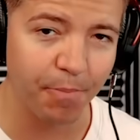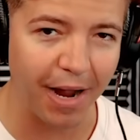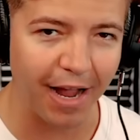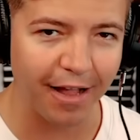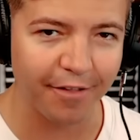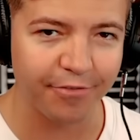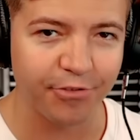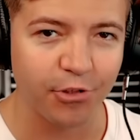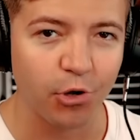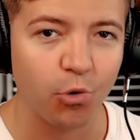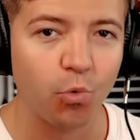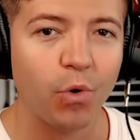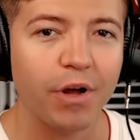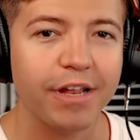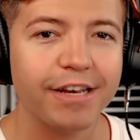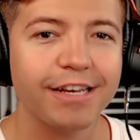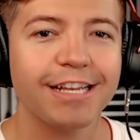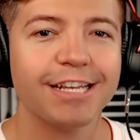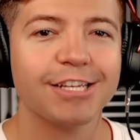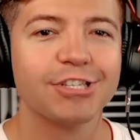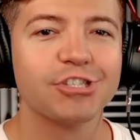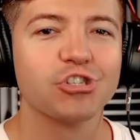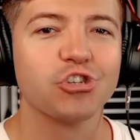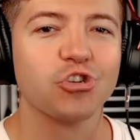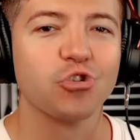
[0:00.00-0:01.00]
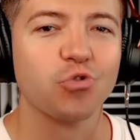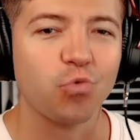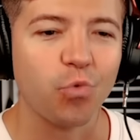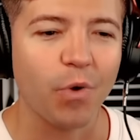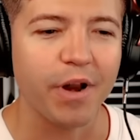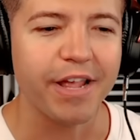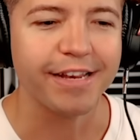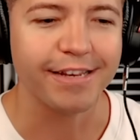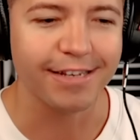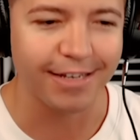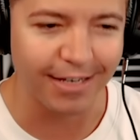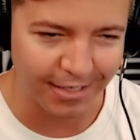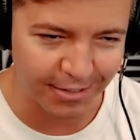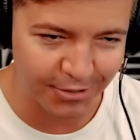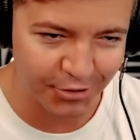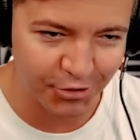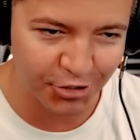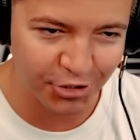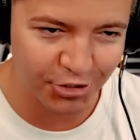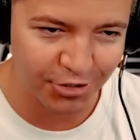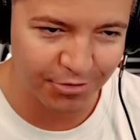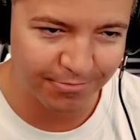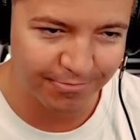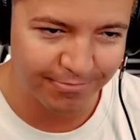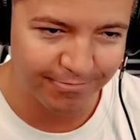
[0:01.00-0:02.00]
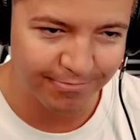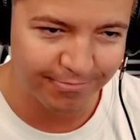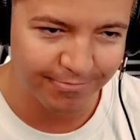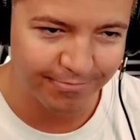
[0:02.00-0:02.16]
about to witness greatness.